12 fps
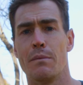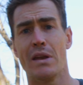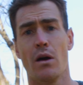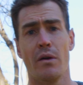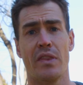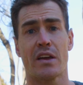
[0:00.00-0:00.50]
me
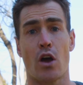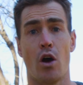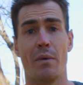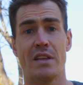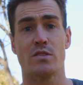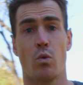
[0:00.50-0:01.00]
know in the
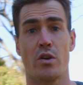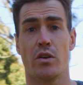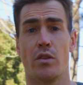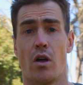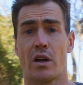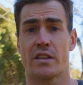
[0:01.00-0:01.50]
comments what
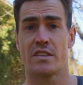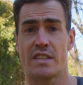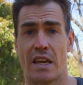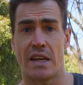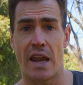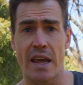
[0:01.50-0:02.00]
you'd like to
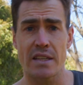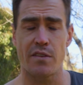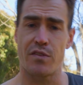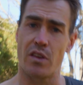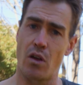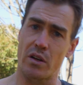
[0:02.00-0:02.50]
see next.
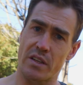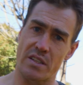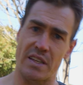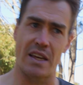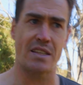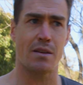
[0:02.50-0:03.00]
If you'd like to
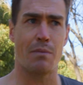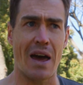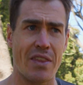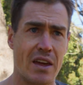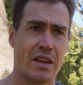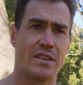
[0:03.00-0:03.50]
see some
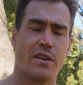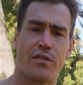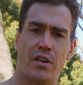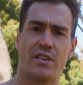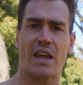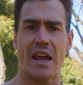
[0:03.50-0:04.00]
other
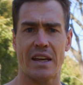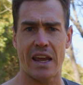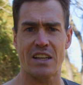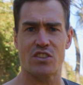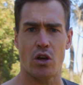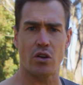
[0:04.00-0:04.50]
different
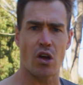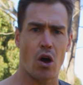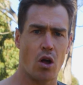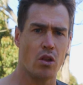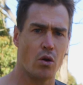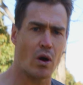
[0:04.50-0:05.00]
techniques on
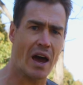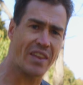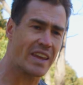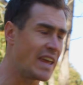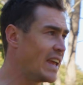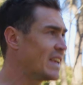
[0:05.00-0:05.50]
goal or other
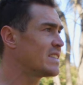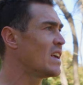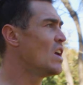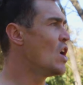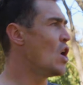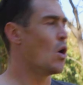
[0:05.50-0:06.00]
kicks,
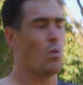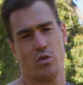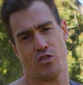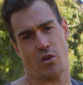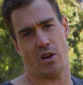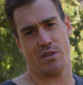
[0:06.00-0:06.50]
we'll
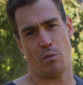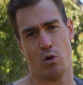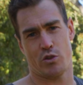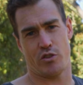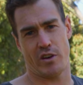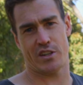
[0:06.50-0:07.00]
try more
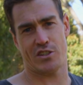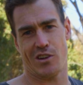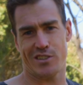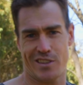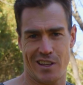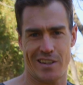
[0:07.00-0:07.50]
trick
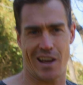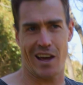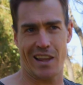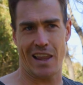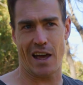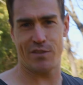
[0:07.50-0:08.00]
shots. The
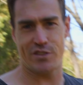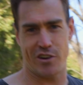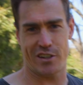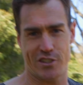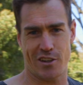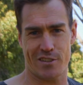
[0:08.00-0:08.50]
dart loves
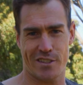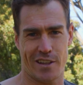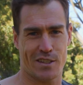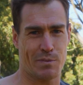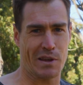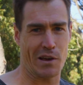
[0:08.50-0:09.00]
trick shots,
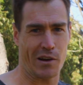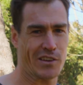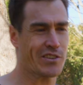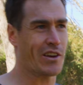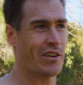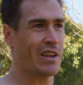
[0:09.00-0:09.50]
let's be
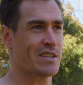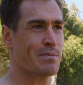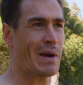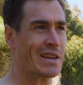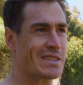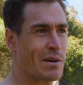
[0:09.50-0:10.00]
honest. So let's
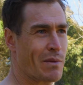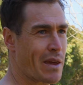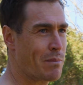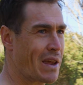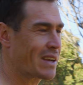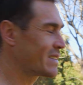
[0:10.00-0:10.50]
make some of
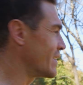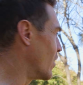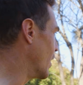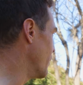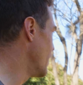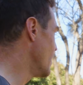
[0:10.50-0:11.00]
them next
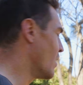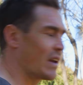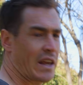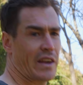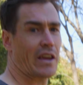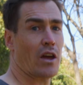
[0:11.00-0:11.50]
time. I
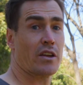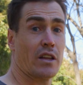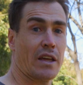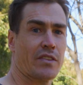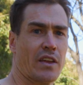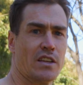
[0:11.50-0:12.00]
need to go
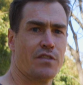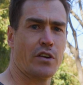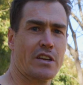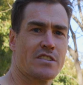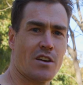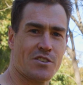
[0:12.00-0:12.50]
collect these
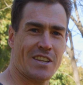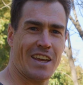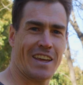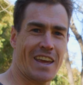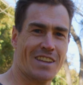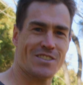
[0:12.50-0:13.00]
footies. I'll see you
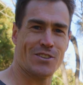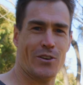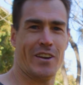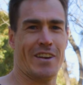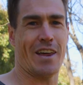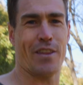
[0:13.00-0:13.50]
again soon
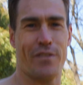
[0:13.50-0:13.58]
in another